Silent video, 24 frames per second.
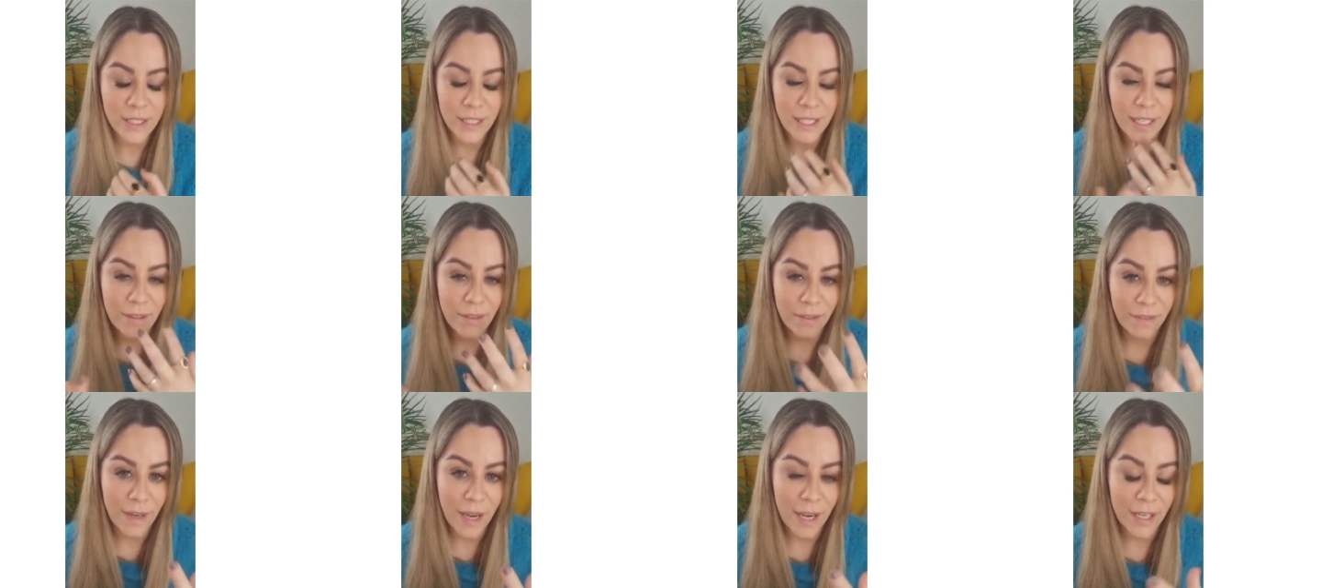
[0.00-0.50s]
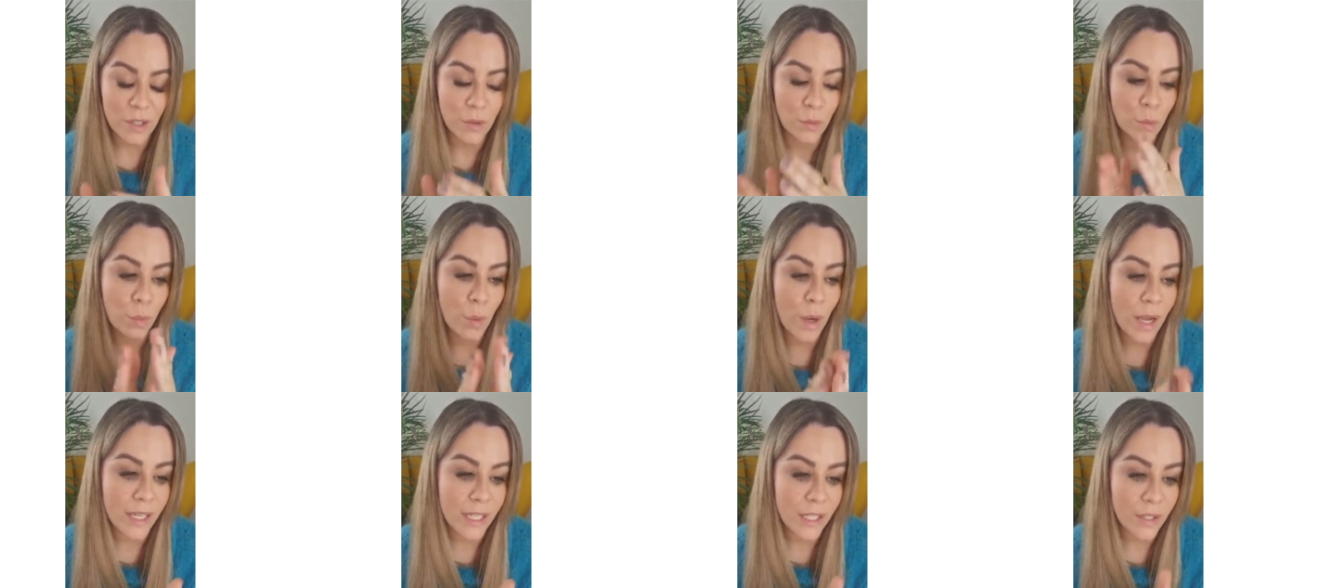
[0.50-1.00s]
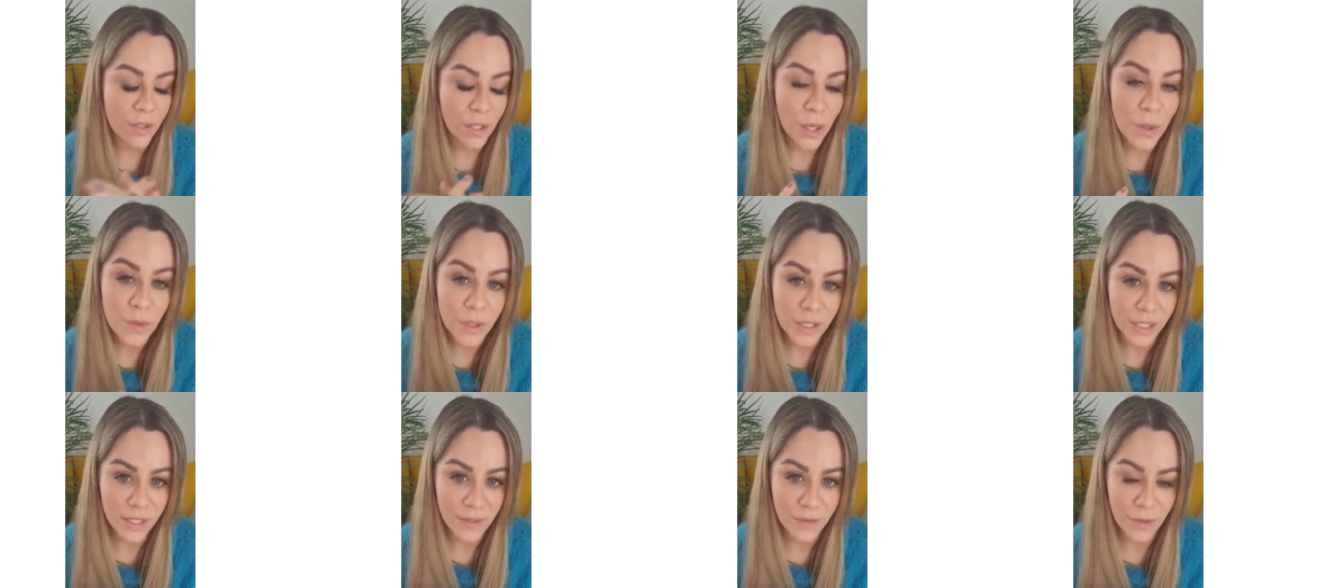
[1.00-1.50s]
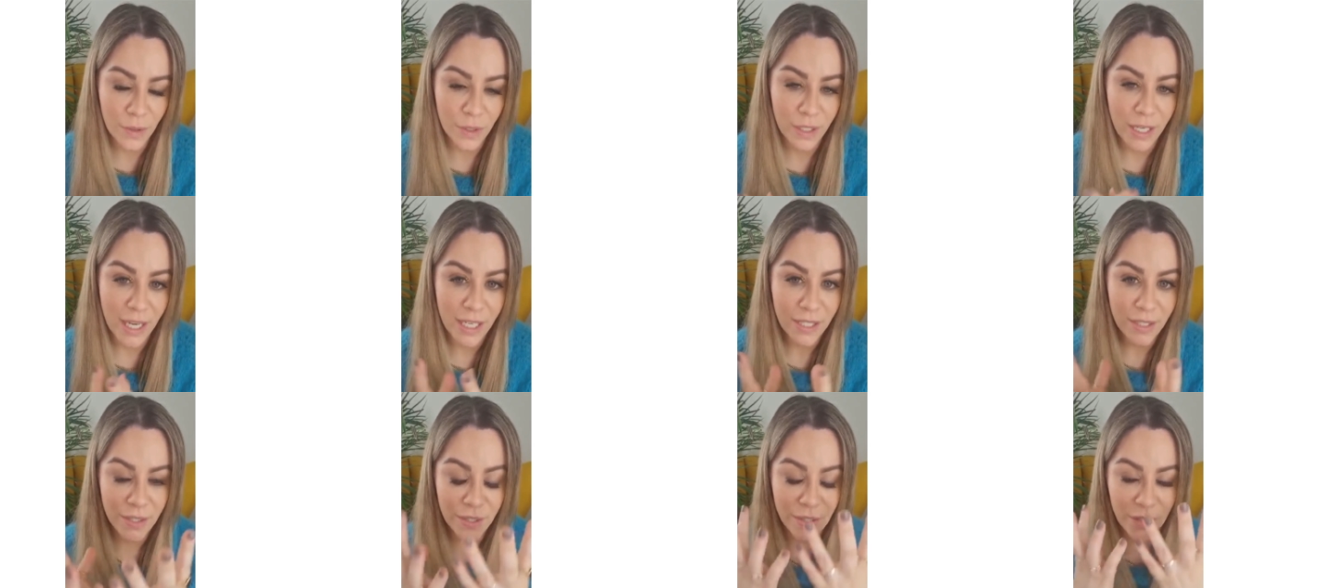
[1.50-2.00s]
In fact, when you don't
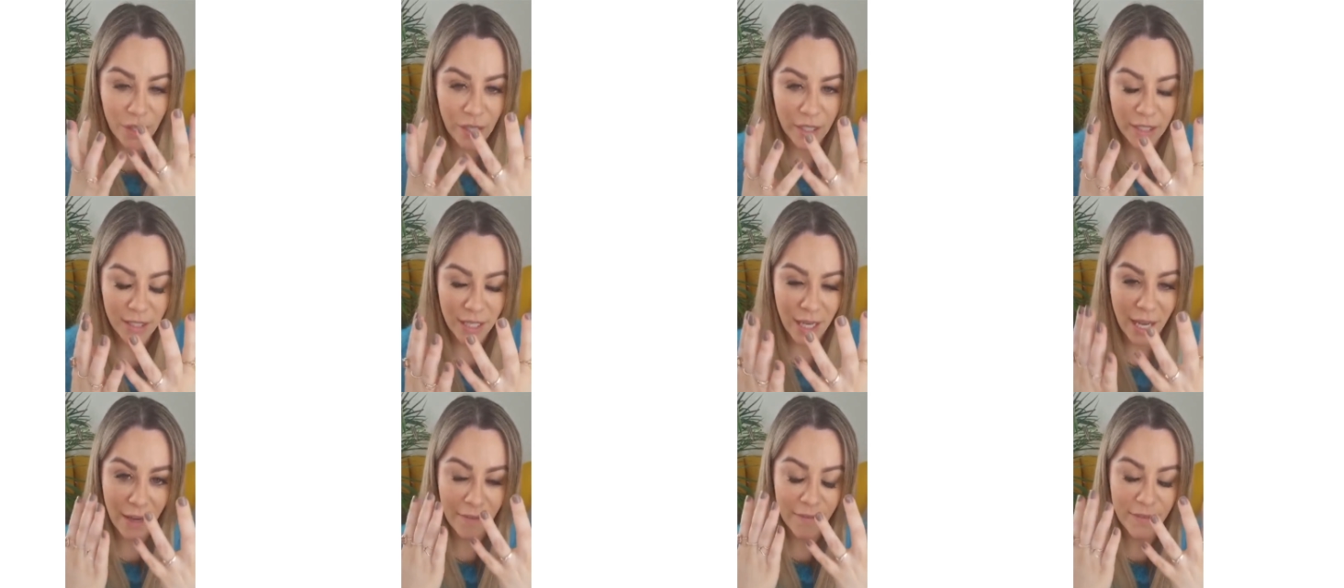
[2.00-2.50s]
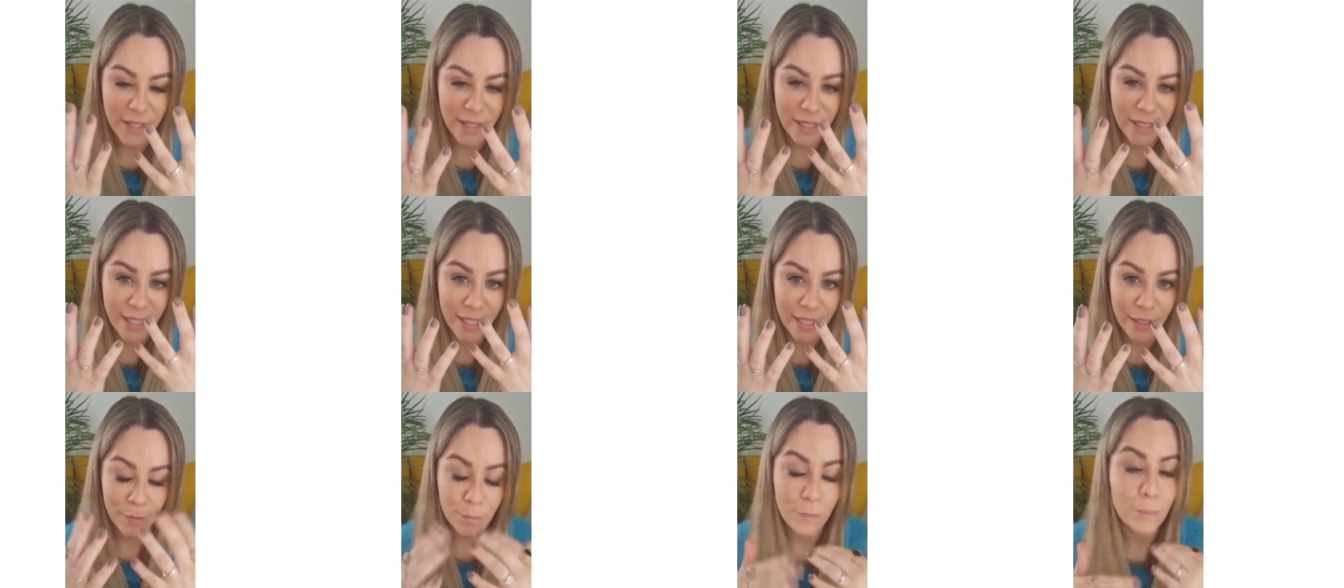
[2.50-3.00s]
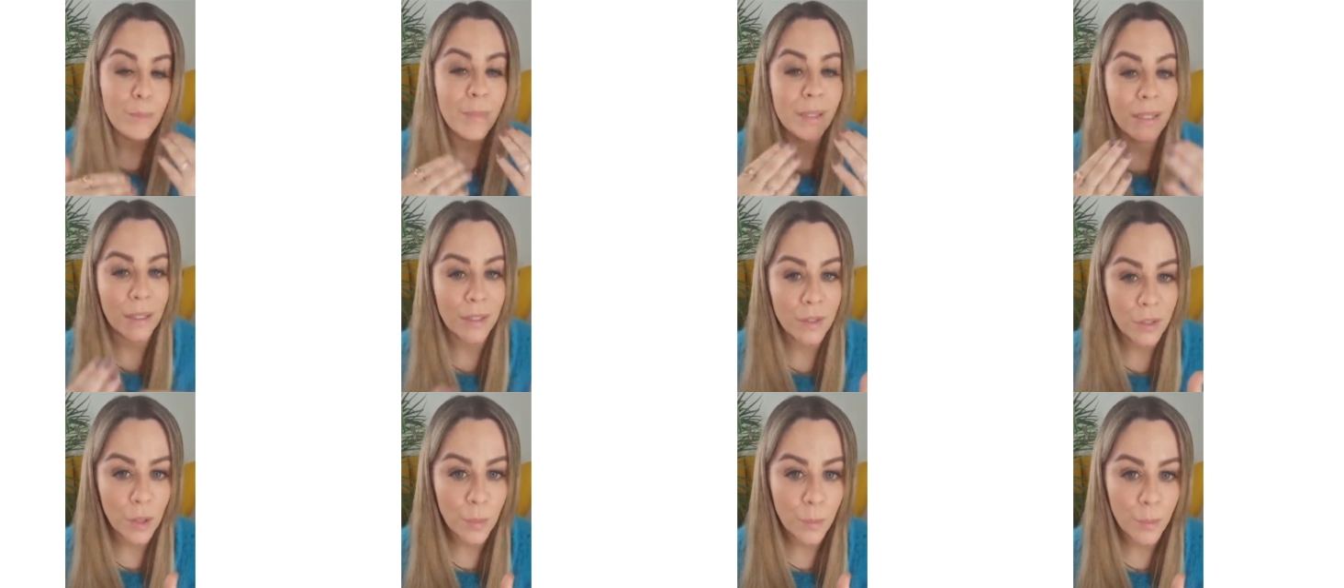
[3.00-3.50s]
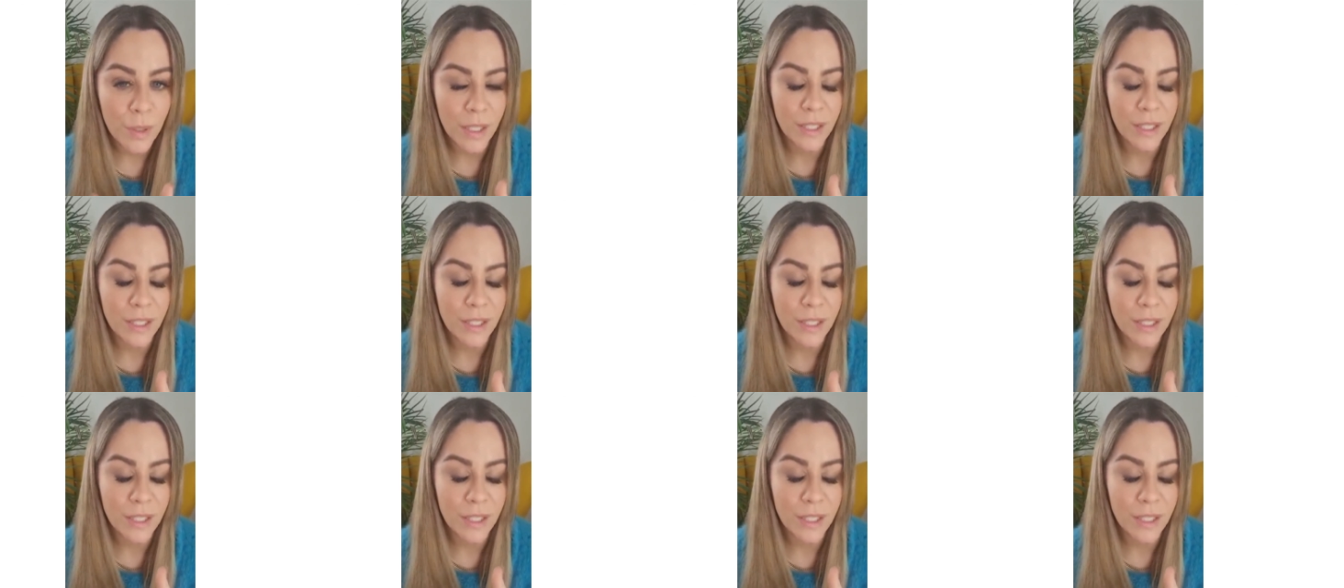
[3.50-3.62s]
exfoliate, you start to have the skin build up.